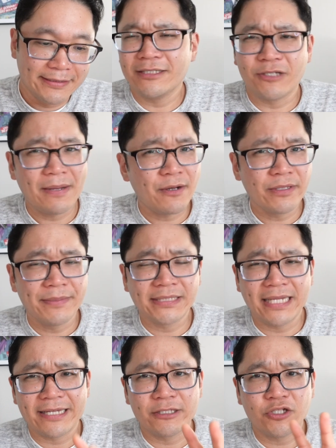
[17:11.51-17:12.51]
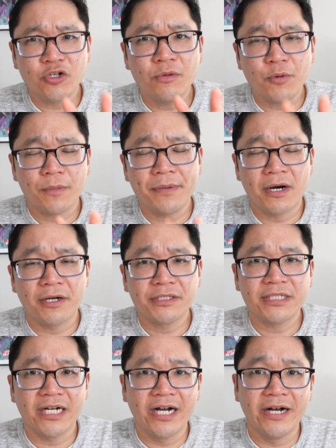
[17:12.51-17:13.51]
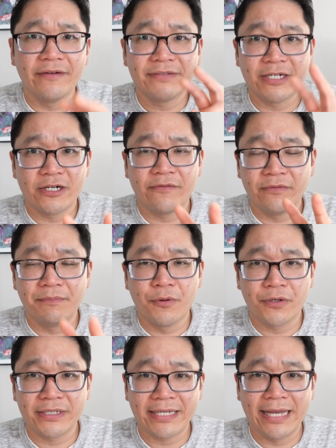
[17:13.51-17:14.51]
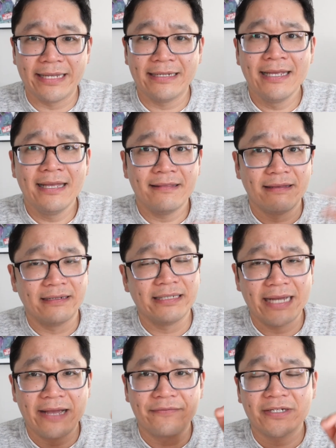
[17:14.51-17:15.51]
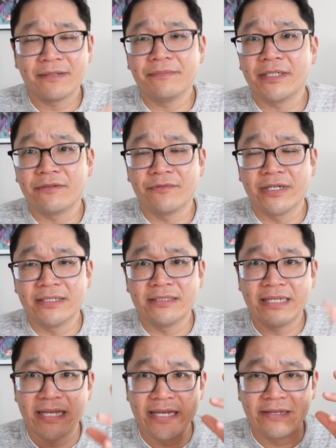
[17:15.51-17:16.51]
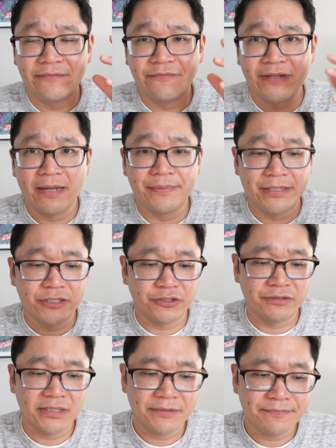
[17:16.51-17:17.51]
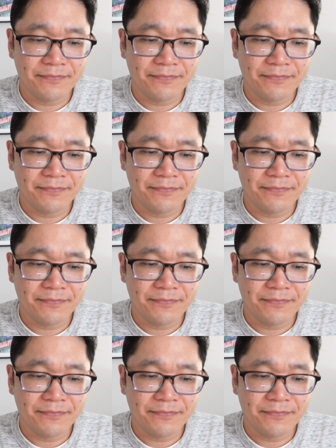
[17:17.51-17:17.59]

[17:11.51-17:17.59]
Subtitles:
So I'm only missing, I think, 2 more parts of Daredevil Born Again. Then I'll have the complete run in floppy issues.